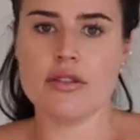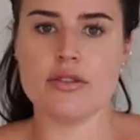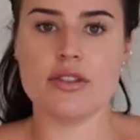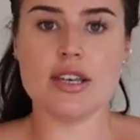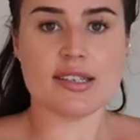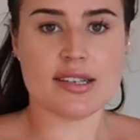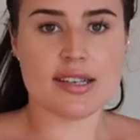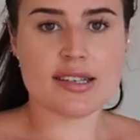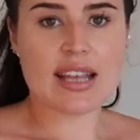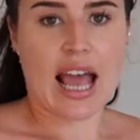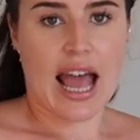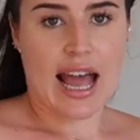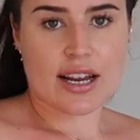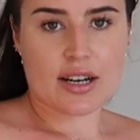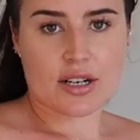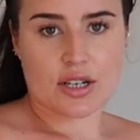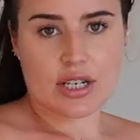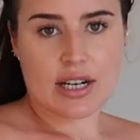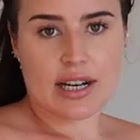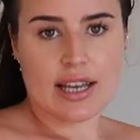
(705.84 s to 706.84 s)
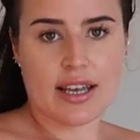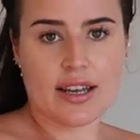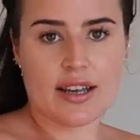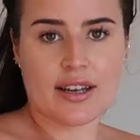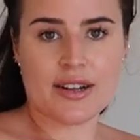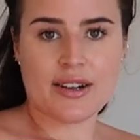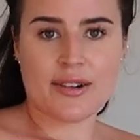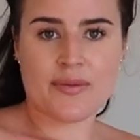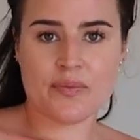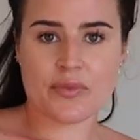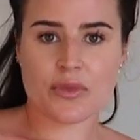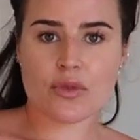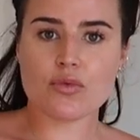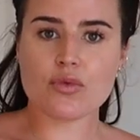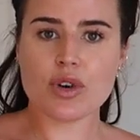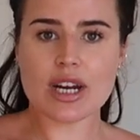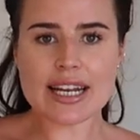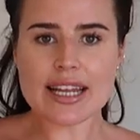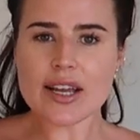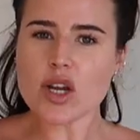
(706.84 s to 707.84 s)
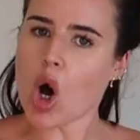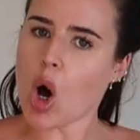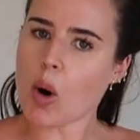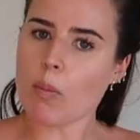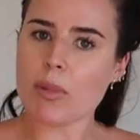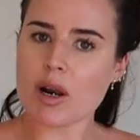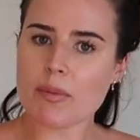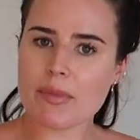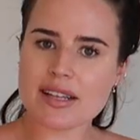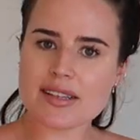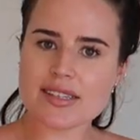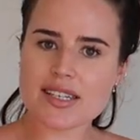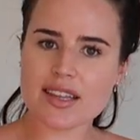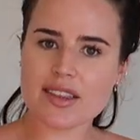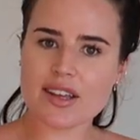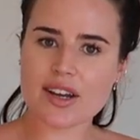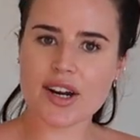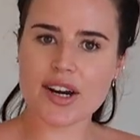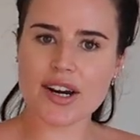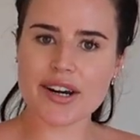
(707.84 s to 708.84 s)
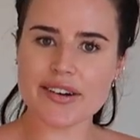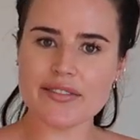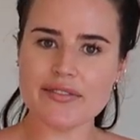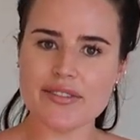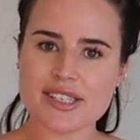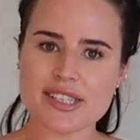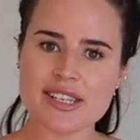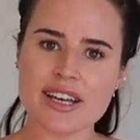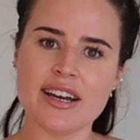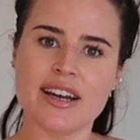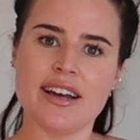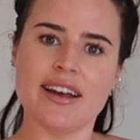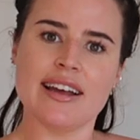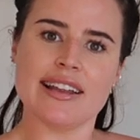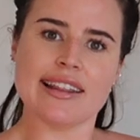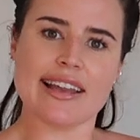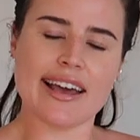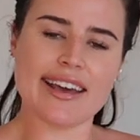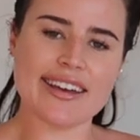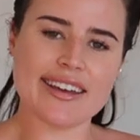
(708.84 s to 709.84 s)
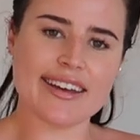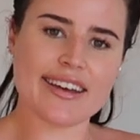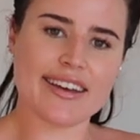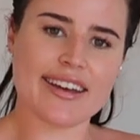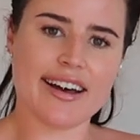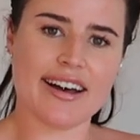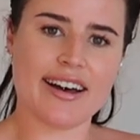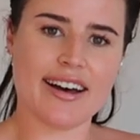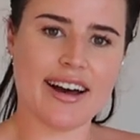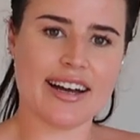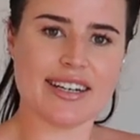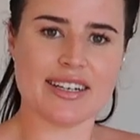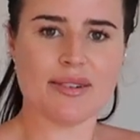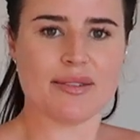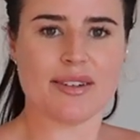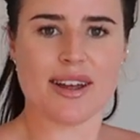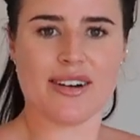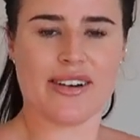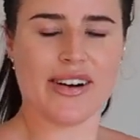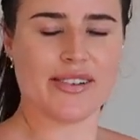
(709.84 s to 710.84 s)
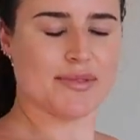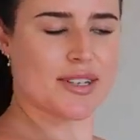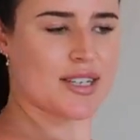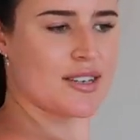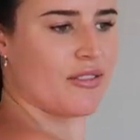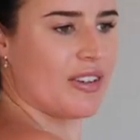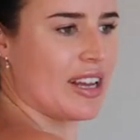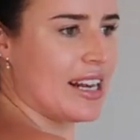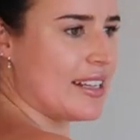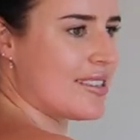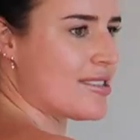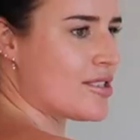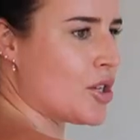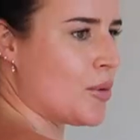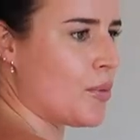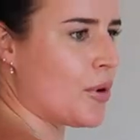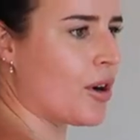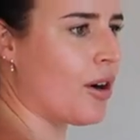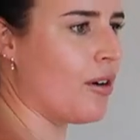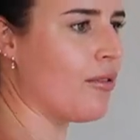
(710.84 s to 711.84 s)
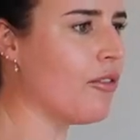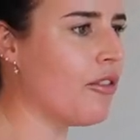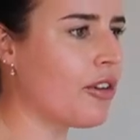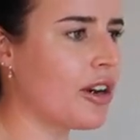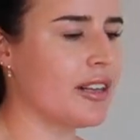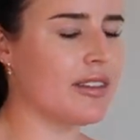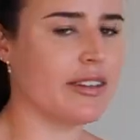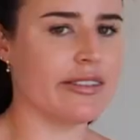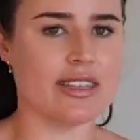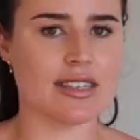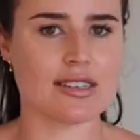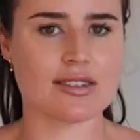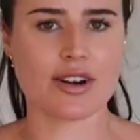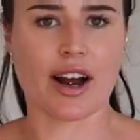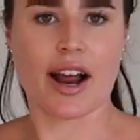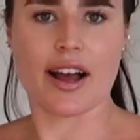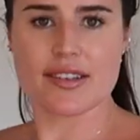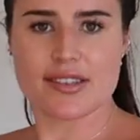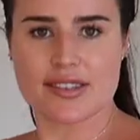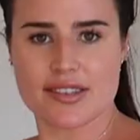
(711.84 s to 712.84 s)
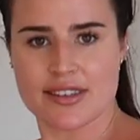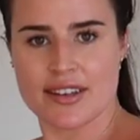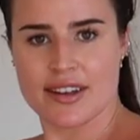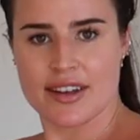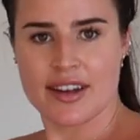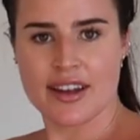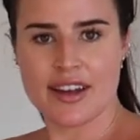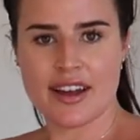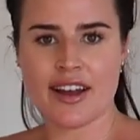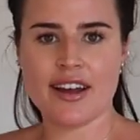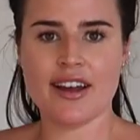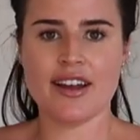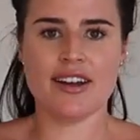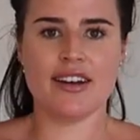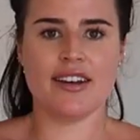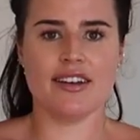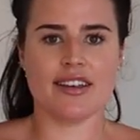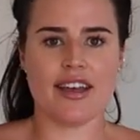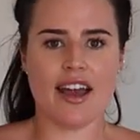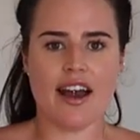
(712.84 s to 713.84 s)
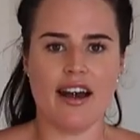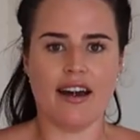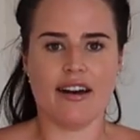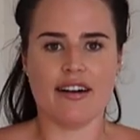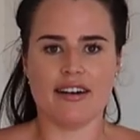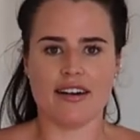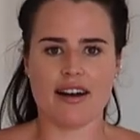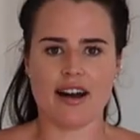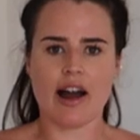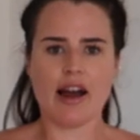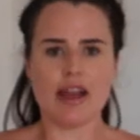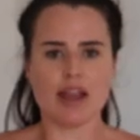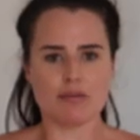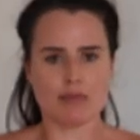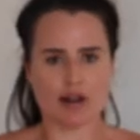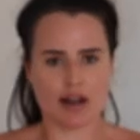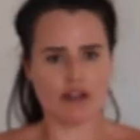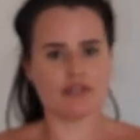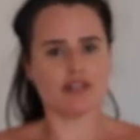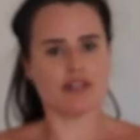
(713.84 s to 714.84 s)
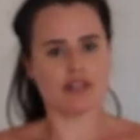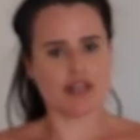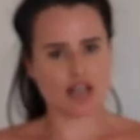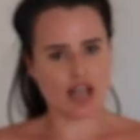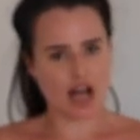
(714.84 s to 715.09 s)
this is actually really complimenting the curves. Like, I don't know, I'm just feeling super confident in this dress. Yeah, I am loving the